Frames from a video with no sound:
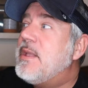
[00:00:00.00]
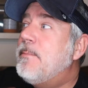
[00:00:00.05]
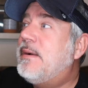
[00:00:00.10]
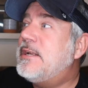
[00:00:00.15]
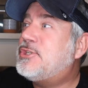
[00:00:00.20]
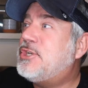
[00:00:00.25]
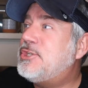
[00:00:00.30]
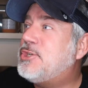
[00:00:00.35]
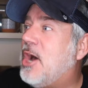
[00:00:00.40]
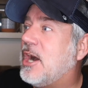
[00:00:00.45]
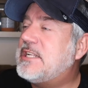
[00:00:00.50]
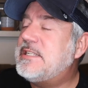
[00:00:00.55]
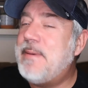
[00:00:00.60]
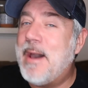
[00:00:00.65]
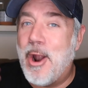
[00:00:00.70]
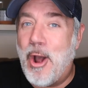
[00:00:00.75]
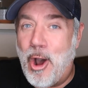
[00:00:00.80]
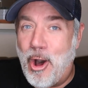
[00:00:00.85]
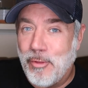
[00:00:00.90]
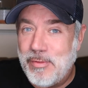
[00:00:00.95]
But she talks
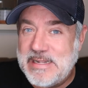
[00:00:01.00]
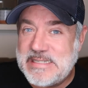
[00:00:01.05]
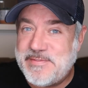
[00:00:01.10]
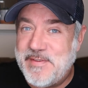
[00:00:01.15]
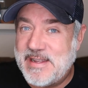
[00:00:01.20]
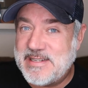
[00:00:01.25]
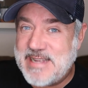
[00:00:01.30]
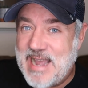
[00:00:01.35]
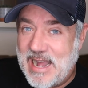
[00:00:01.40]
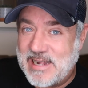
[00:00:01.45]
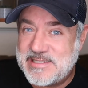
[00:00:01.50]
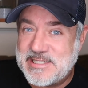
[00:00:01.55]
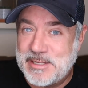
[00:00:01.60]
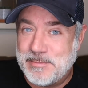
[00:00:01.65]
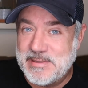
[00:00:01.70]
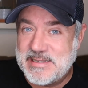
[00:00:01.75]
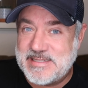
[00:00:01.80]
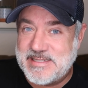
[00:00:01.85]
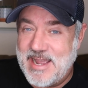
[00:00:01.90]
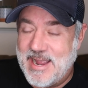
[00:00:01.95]
about all these
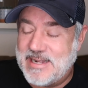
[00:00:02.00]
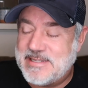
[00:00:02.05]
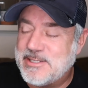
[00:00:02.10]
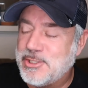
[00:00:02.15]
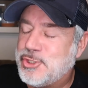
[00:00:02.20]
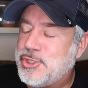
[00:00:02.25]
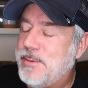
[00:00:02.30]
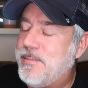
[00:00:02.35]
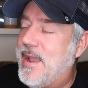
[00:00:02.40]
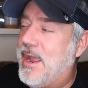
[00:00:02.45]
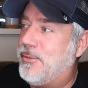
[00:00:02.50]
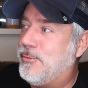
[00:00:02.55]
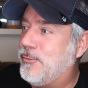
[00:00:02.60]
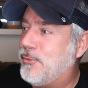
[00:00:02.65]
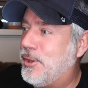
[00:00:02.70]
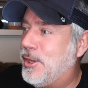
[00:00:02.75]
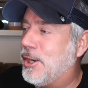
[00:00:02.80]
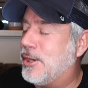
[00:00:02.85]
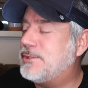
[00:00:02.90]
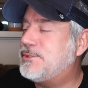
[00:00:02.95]
fantastic mistakes that she made through
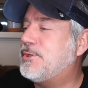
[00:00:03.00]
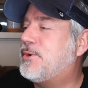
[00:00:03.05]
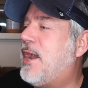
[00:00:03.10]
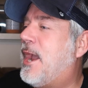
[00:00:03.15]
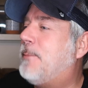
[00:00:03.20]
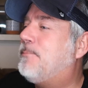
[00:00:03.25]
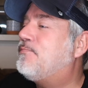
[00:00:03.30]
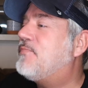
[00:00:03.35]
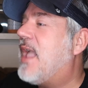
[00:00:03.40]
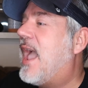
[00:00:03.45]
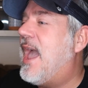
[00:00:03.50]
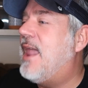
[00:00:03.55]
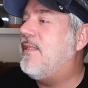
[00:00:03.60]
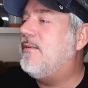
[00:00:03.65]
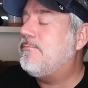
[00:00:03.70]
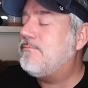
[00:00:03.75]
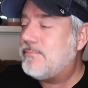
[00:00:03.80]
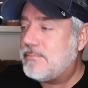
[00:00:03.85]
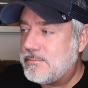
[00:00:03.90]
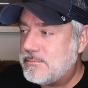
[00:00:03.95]
the years, okay?
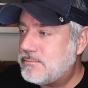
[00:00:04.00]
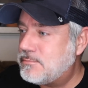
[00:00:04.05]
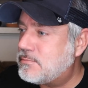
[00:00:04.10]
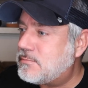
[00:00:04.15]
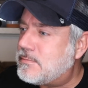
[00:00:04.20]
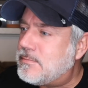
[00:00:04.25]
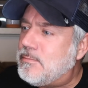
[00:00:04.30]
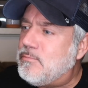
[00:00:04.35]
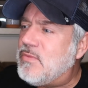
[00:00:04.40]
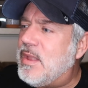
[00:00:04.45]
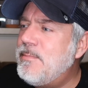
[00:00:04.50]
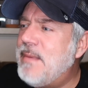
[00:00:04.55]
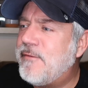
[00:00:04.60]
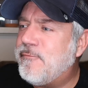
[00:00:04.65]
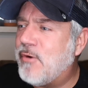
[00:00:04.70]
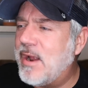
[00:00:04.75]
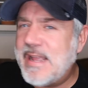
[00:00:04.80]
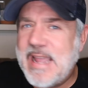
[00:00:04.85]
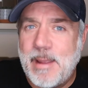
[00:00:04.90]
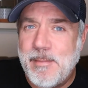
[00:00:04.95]
And my
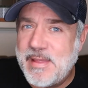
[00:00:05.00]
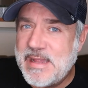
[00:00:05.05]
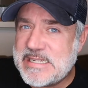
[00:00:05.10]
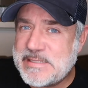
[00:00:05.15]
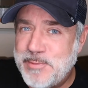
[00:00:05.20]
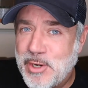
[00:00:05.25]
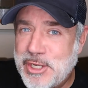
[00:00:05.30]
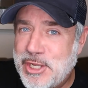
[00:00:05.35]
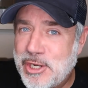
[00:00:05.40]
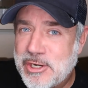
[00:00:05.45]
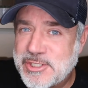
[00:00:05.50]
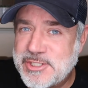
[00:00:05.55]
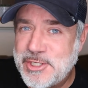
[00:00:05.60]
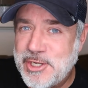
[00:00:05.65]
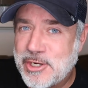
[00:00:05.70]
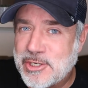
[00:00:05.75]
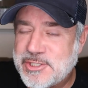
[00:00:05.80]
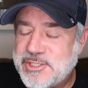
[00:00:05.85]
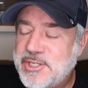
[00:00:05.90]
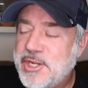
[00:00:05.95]
friend gave me this book years
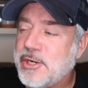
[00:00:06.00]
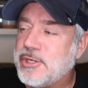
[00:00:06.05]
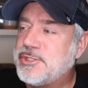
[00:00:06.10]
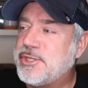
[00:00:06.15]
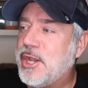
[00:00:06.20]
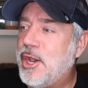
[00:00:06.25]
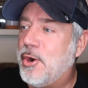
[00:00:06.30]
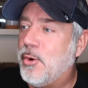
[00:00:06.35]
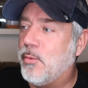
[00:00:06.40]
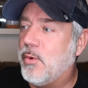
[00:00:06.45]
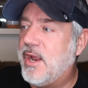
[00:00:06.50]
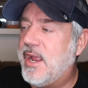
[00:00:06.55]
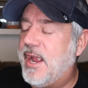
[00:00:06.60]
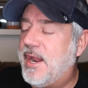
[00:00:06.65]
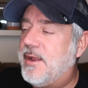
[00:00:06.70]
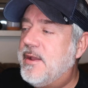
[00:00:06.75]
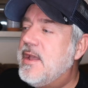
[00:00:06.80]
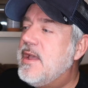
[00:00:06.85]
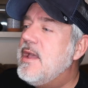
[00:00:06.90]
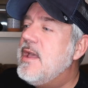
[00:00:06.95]
and years and years ago to
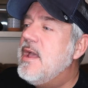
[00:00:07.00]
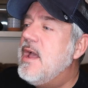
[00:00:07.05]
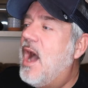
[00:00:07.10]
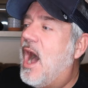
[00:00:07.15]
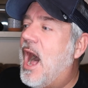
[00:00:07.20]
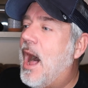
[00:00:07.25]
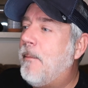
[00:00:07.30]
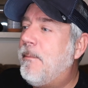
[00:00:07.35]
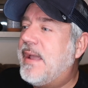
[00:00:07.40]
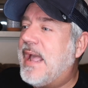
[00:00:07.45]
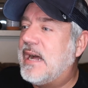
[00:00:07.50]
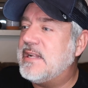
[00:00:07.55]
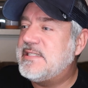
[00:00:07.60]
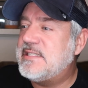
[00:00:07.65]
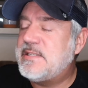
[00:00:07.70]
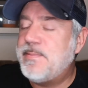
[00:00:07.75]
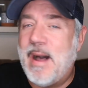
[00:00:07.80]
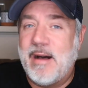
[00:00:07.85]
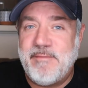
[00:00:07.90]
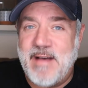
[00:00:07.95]
read um, because
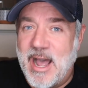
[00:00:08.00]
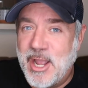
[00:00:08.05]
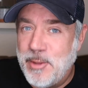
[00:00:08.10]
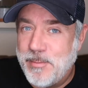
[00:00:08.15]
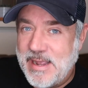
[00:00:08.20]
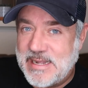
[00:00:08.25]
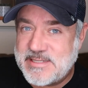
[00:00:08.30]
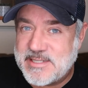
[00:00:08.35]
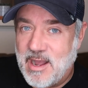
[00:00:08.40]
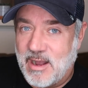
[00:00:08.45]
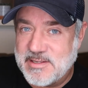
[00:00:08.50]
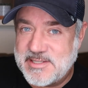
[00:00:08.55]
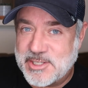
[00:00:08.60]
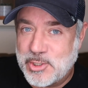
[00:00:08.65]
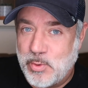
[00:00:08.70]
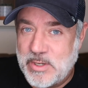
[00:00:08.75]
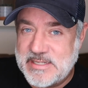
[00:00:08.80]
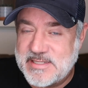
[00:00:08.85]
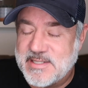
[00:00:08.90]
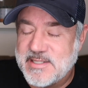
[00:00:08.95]
it's about value-based
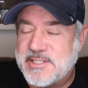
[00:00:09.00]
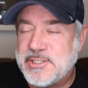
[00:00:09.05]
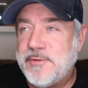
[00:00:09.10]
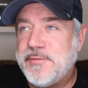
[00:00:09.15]
consequences.